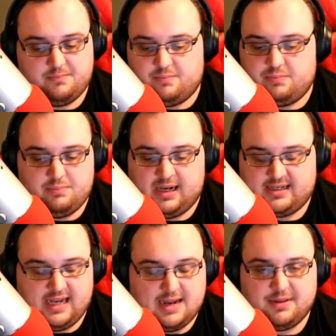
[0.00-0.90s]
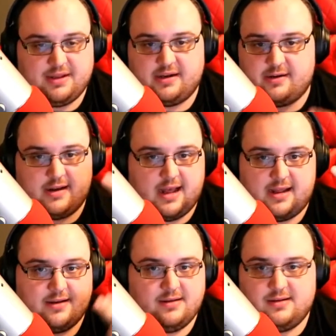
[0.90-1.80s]
my tablet
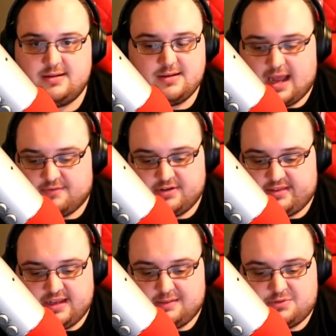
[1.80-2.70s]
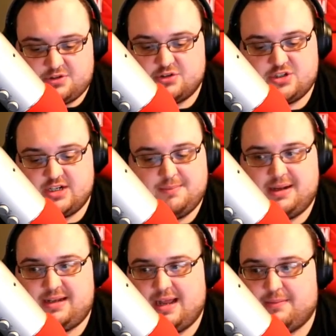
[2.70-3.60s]
internet, everything I'm searching on my
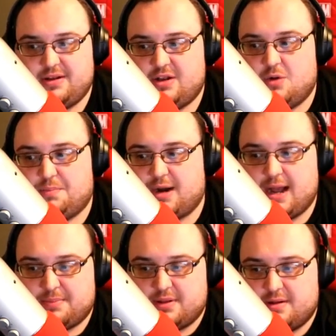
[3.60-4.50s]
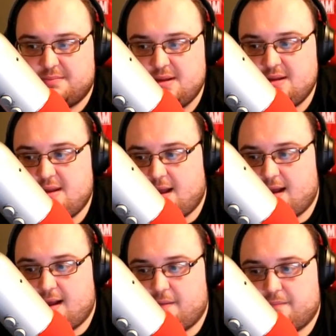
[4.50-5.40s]
tablet, no problem.
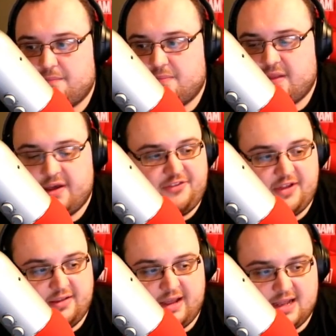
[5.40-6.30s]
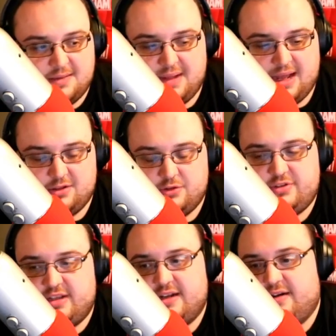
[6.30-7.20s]
Nothing like I'm not
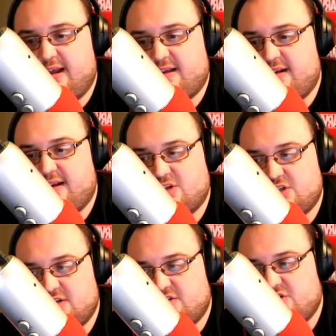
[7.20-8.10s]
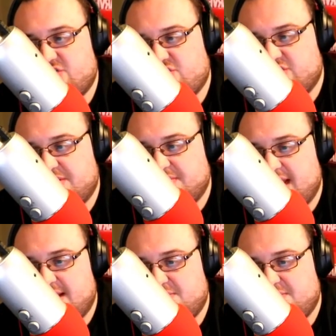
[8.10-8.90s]
losing internet connection. It's just Streamlabs